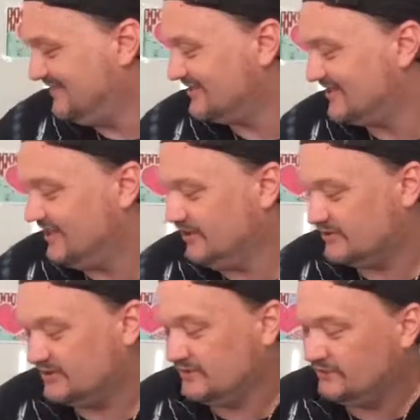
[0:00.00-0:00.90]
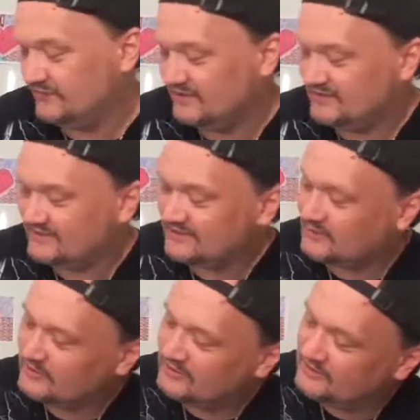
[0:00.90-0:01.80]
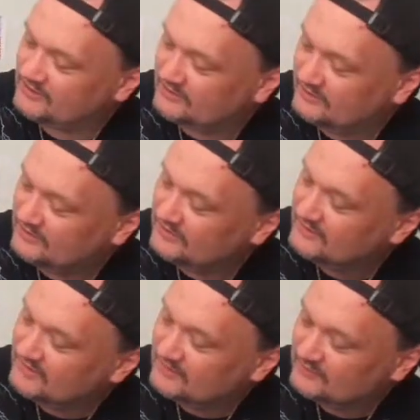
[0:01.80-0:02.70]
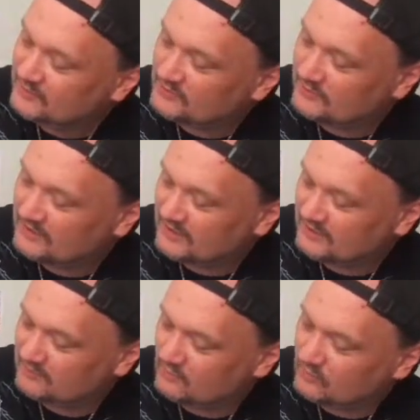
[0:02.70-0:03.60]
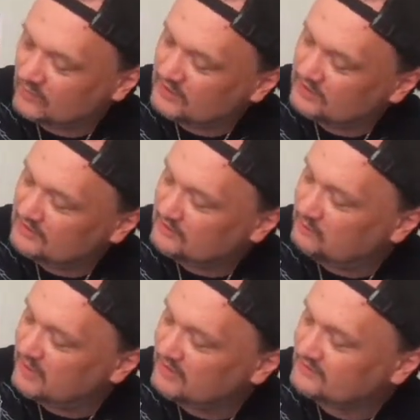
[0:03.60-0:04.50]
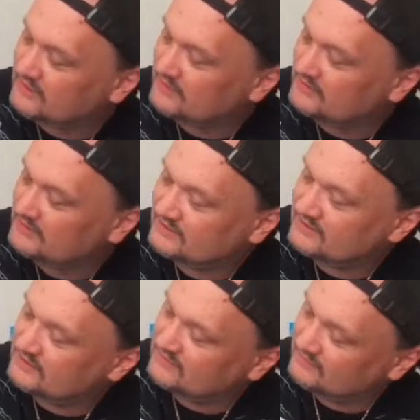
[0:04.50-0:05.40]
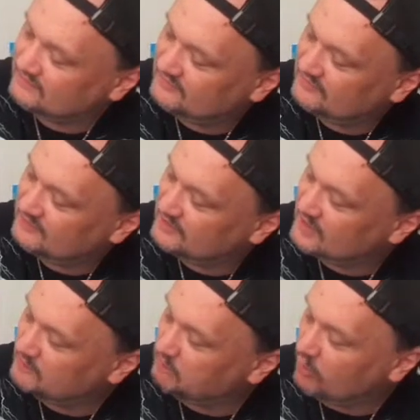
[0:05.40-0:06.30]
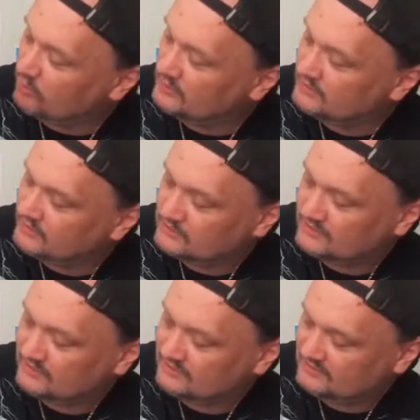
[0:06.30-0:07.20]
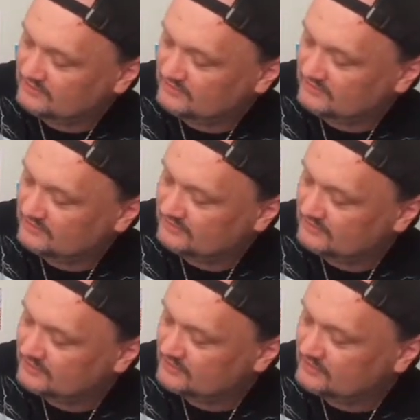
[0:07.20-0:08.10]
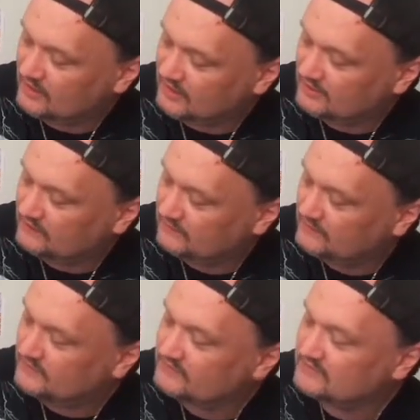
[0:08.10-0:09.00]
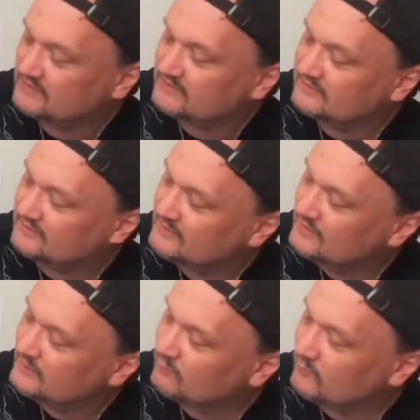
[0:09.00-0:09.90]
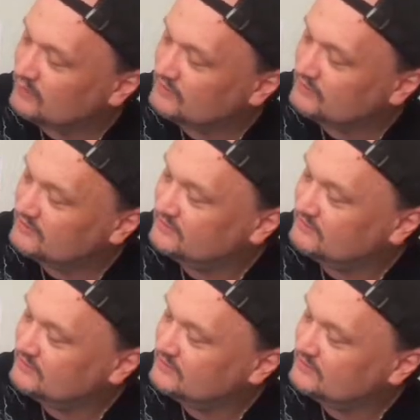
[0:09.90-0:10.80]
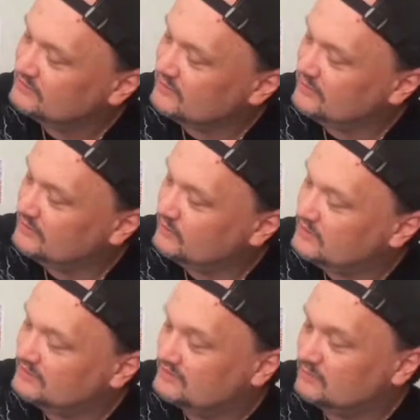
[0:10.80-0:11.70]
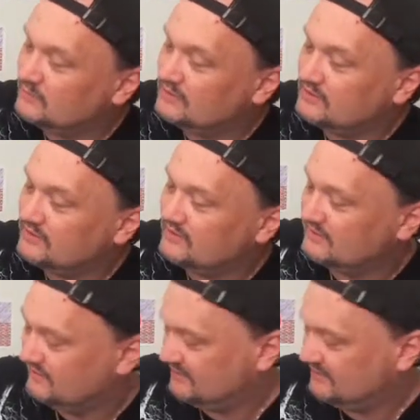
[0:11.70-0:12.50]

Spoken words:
Here's a character. This is a little character. Supposed to be like way in the back days, and you got bonging eyes, and there's a knife and everything else. Running and trying to go get somebody.